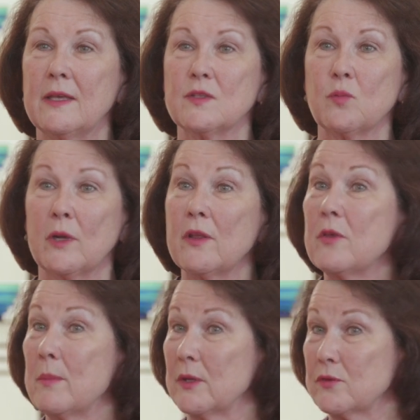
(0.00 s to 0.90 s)
is one of
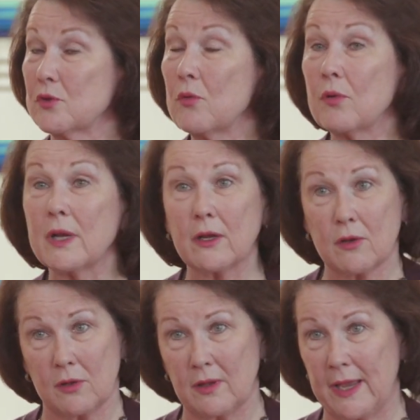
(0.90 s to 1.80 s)
the most
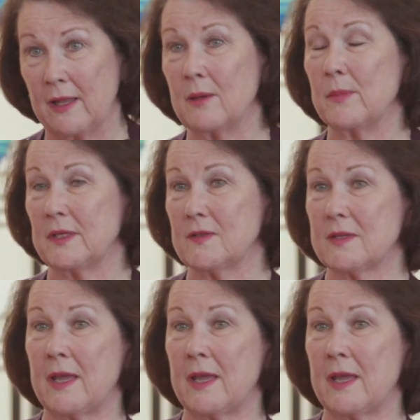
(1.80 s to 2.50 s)
critical elements,